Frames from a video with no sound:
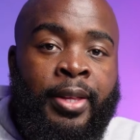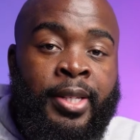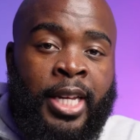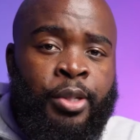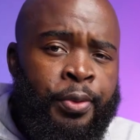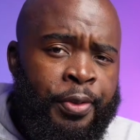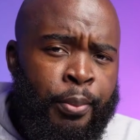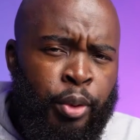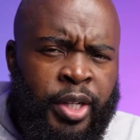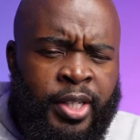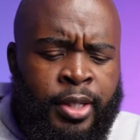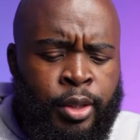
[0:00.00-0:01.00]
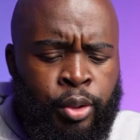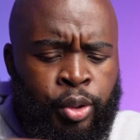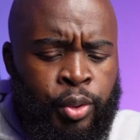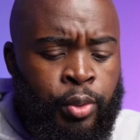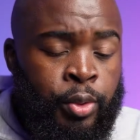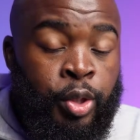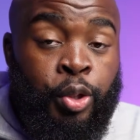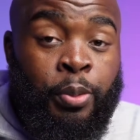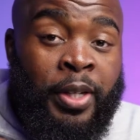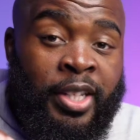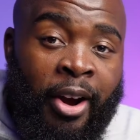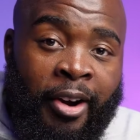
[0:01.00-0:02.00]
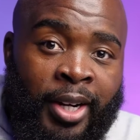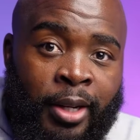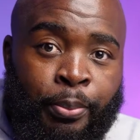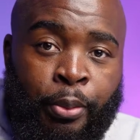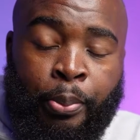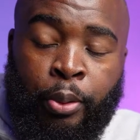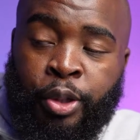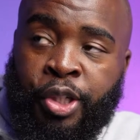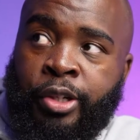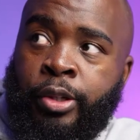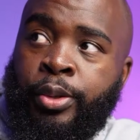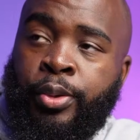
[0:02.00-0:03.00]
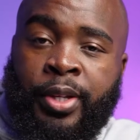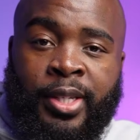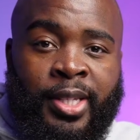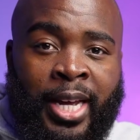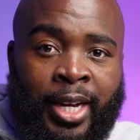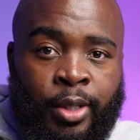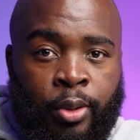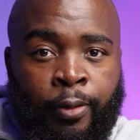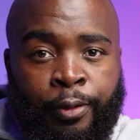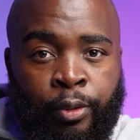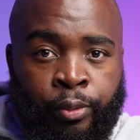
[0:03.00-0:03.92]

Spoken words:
The size of the monitors you choose should be directly proportional to the size of your